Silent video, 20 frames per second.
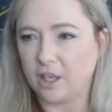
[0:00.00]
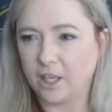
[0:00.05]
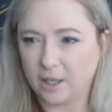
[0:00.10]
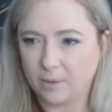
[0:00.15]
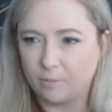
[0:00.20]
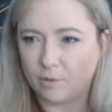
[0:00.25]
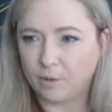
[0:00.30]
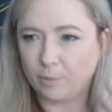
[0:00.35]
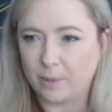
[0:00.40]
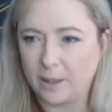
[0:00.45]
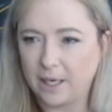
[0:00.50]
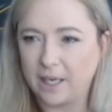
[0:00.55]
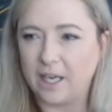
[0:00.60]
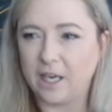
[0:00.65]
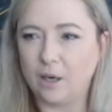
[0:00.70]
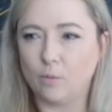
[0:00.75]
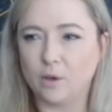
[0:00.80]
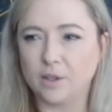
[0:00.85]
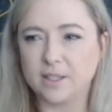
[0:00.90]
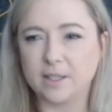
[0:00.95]
keep
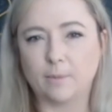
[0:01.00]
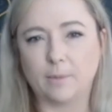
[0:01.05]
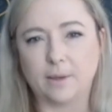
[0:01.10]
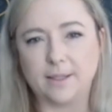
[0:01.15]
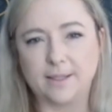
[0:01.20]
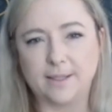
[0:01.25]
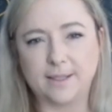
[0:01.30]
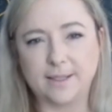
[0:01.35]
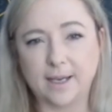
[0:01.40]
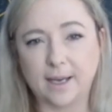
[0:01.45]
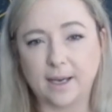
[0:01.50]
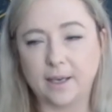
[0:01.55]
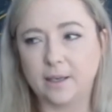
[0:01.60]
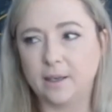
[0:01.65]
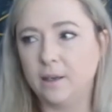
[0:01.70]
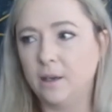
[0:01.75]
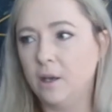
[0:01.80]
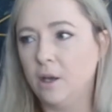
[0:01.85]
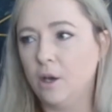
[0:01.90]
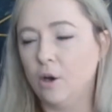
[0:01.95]
repeating what someone's done,
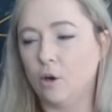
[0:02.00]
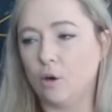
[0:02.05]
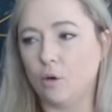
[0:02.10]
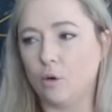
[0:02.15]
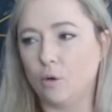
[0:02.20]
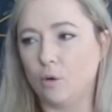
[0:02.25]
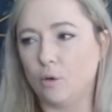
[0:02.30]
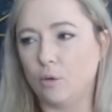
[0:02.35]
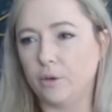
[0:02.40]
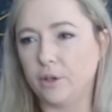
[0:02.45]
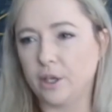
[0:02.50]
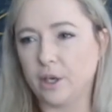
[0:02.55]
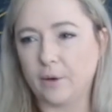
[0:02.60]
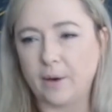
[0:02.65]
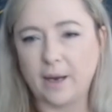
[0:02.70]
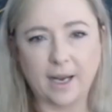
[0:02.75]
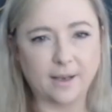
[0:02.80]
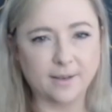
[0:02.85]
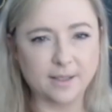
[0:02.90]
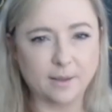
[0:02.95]
or, you know,
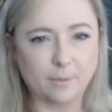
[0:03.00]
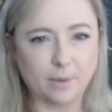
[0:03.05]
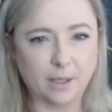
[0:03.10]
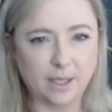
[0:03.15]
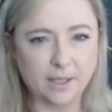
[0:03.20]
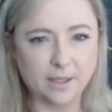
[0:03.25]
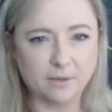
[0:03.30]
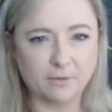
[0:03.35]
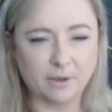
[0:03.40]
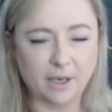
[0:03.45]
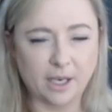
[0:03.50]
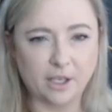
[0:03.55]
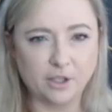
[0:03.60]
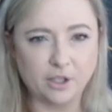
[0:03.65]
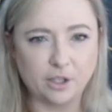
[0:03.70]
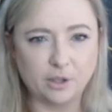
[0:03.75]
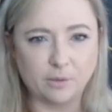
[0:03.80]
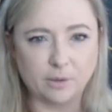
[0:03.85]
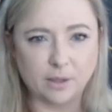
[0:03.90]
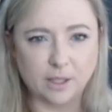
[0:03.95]
how somebody is
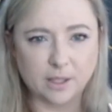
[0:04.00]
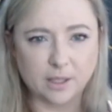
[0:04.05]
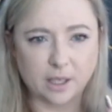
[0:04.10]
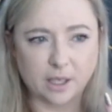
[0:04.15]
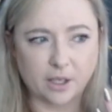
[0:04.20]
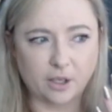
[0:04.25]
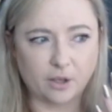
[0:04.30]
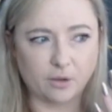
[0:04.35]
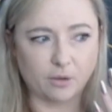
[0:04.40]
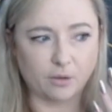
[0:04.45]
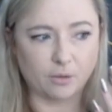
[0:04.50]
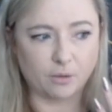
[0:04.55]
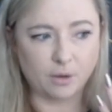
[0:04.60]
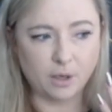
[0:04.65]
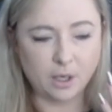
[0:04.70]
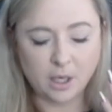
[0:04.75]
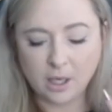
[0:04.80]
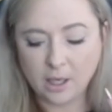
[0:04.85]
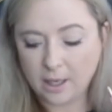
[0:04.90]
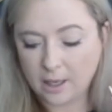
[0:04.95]
around you. And it's like
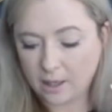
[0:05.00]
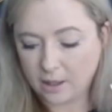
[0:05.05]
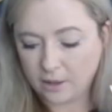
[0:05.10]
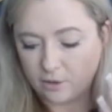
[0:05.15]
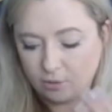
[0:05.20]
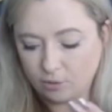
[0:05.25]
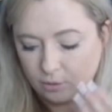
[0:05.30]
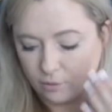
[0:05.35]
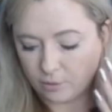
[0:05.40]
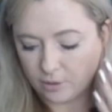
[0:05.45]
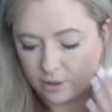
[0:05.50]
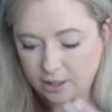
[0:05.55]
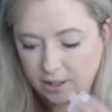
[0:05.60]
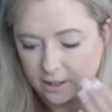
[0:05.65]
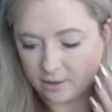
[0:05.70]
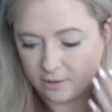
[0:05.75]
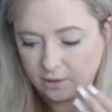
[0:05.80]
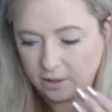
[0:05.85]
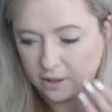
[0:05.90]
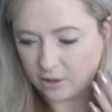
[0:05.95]

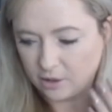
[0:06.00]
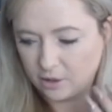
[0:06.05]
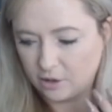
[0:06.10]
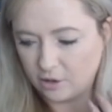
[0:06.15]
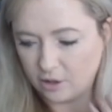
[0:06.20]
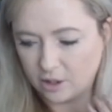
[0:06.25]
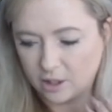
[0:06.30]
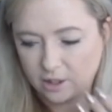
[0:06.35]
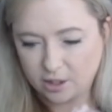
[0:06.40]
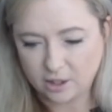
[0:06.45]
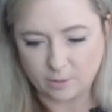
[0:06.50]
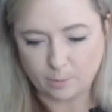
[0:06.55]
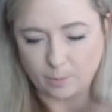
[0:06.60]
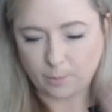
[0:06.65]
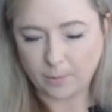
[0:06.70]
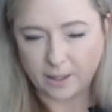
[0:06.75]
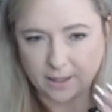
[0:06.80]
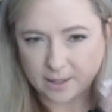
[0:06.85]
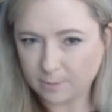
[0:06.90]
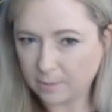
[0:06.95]

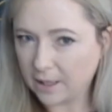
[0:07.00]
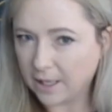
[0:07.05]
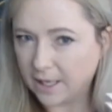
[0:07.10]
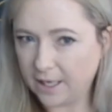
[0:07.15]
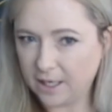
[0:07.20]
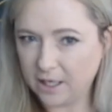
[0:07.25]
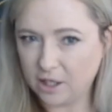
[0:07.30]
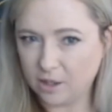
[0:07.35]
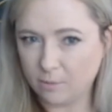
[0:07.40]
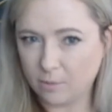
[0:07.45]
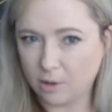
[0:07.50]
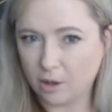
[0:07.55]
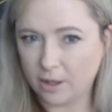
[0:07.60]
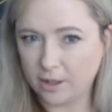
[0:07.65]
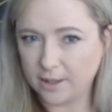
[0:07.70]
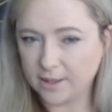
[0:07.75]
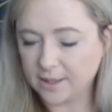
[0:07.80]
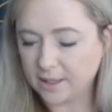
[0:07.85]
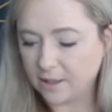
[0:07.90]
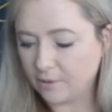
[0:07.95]
it's playing in your
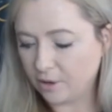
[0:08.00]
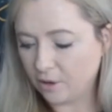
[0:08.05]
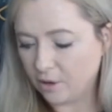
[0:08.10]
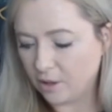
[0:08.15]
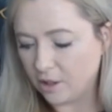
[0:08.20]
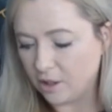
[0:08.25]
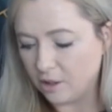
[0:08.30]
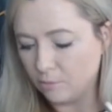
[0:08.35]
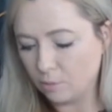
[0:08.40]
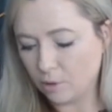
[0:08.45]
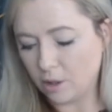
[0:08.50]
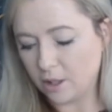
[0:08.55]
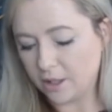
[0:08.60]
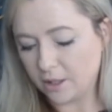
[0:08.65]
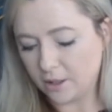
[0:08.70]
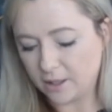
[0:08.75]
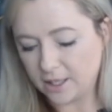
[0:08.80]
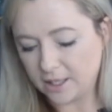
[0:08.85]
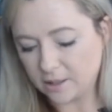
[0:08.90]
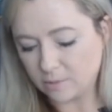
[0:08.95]
mind, it's going on in your mind,
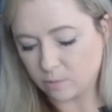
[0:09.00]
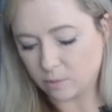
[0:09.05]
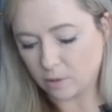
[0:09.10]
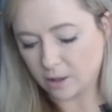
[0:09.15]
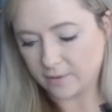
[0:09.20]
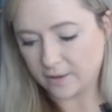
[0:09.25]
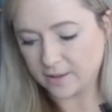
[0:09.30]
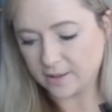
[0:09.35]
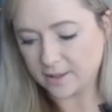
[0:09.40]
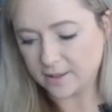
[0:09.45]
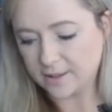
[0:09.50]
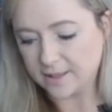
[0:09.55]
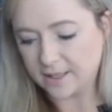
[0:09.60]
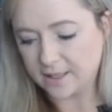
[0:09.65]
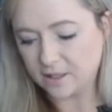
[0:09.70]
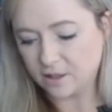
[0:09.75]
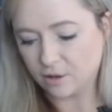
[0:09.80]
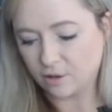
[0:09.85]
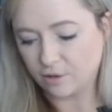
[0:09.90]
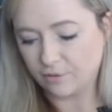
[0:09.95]
and that's why there's a
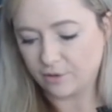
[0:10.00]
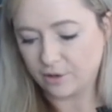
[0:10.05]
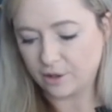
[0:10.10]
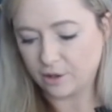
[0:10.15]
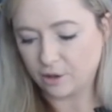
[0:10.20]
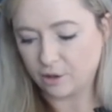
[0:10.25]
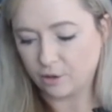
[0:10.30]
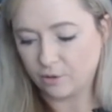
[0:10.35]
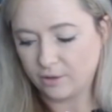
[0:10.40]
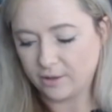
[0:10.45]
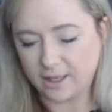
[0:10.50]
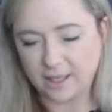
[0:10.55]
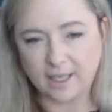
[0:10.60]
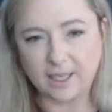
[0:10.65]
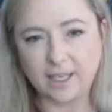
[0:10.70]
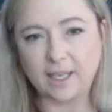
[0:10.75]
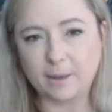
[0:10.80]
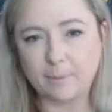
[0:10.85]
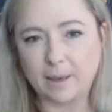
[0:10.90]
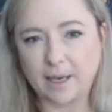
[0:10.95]
sense of, you know,
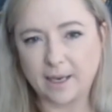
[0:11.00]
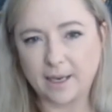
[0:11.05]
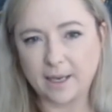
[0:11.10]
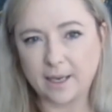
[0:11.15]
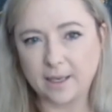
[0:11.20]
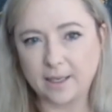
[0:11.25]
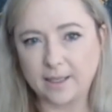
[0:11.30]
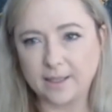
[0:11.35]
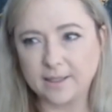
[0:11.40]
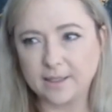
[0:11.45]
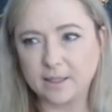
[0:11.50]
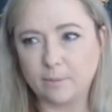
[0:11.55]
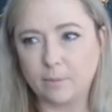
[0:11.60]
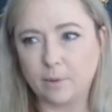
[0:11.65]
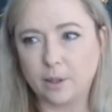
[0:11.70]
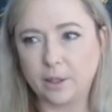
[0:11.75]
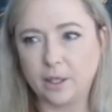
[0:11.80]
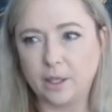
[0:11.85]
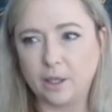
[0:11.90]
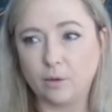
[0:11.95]
thinking about cutting
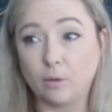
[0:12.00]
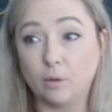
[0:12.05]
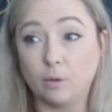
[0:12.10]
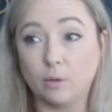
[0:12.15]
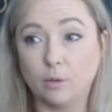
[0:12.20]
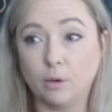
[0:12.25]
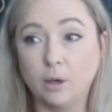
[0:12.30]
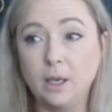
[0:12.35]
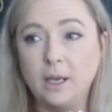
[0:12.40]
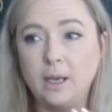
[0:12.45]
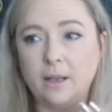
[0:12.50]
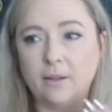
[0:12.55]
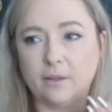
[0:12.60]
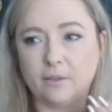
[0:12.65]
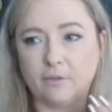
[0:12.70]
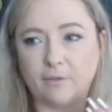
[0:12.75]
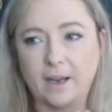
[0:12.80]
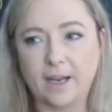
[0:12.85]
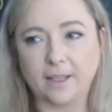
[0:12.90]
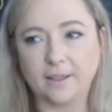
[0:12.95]
somebody, or the
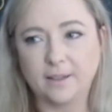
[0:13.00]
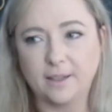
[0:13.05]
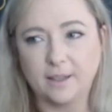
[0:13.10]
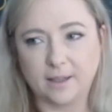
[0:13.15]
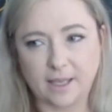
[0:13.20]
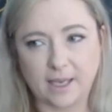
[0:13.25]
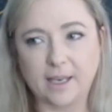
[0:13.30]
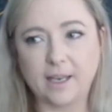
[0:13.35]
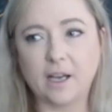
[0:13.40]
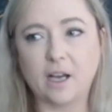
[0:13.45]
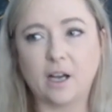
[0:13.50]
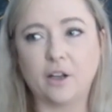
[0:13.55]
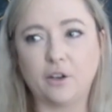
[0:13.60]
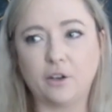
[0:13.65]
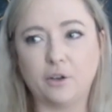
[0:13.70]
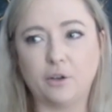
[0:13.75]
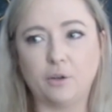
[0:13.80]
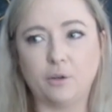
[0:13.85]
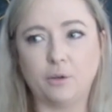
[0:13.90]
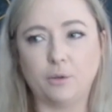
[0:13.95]
fact that they cut
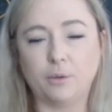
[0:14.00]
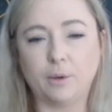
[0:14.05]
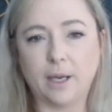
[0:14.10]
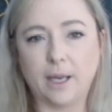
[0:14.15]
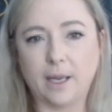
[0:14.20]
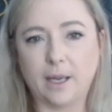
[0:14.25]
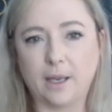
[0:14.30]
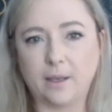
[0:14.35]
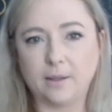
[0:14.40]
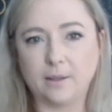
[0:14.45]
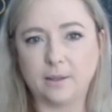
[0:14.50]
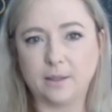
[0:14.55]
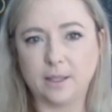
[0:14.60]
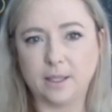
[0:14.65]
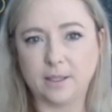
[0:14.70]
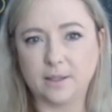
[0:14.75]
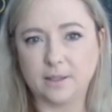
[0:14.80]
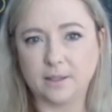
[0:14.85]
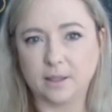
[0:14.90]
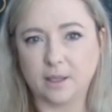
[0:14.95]
you, and
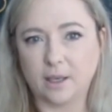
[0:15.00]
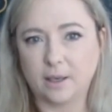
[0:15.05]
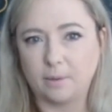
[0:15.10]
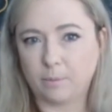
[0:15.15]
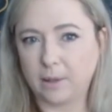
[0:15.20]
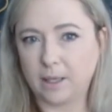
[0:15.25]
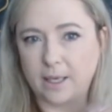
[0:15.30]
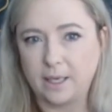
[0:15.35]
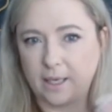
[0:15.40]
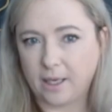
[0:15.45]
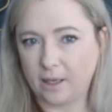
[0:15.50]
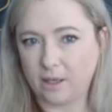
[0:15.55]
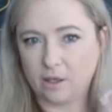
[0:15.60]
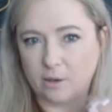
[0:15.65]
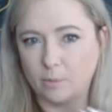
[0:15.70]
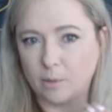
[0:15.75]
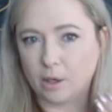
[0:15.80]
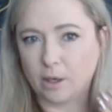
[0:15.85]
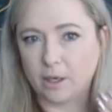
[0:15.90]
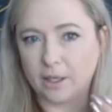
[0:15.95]
it's like playing in
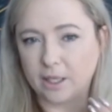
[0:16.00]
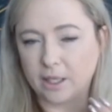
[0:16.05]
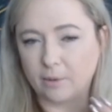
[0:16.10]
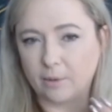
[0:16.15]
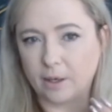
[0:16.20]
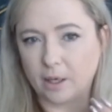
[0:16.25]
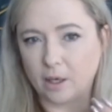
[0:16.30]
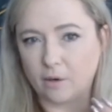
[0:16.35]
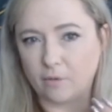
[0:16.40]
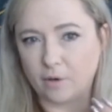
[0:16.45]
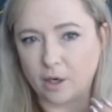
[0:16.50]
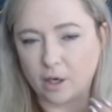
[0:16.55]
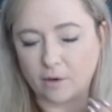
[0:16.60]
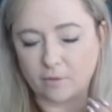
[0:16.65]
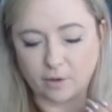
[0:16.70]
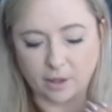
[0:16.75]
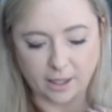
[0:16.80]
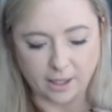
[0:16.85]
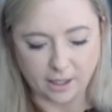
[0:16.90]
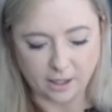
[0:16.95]
your mind, going over and
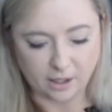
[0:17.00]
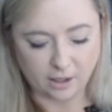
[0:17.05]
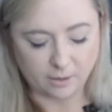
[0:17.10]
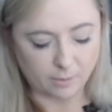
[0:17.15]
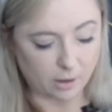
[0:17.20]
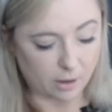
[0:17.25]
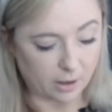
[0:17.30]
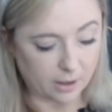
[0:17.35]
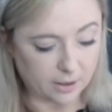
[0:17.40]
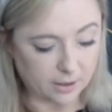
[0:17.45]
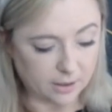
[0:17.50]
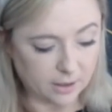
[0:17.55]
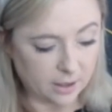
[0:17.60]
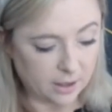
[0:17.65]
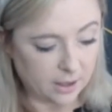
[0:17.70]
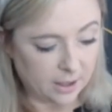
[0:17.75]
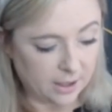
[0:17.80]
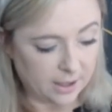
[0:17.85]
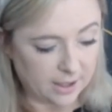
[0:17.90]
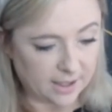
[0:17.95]
over again in your mind
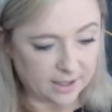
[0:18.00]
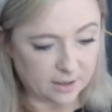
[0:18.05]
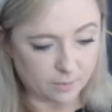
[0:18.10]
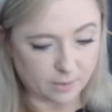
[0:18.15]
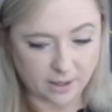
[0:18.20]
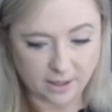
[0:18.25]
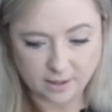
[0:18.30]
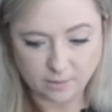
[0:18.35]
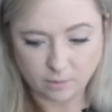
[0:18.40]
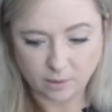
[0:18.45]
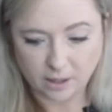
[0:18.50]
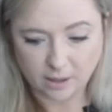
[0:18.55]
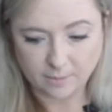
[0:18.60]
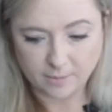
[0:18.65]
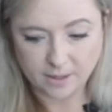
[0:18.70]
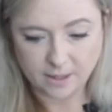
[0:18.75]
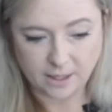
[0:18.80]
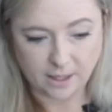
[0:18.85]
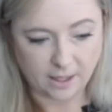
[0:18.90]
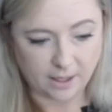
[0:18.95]
is what I'm
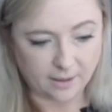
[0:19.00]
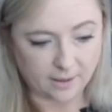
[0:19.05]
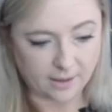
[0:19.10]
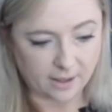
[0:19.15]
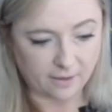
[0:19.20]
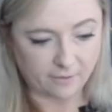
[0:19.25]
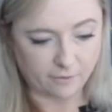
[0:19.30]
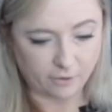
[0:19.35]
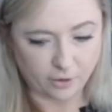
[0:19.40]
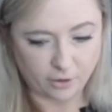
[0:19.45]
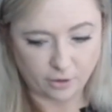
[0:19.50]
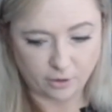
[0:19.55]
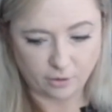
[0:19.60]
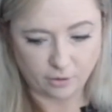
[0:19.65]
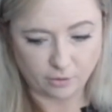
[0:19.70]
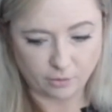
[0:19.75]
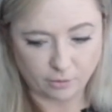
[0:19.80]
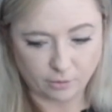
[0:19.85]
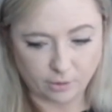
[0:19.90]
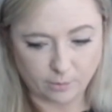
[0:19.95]
seeing there for you,
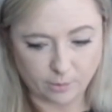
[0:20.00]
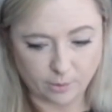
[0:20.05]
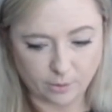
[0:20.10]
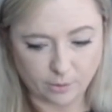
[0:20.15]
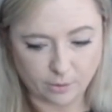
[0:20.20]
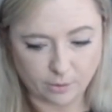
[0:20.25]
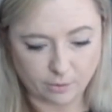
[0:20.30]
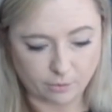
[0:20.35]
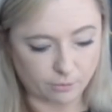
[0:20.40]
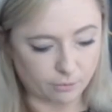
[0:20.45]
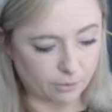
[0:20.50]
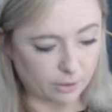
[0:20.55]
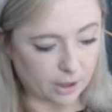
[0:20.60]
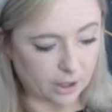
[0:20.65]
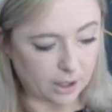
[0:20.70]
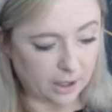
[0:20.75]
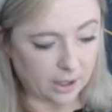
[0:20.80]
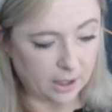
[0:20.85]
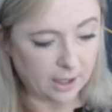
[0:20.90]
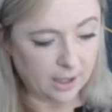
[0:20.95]
group
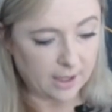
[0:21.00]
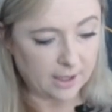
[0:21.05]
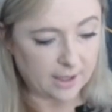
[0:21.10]
three.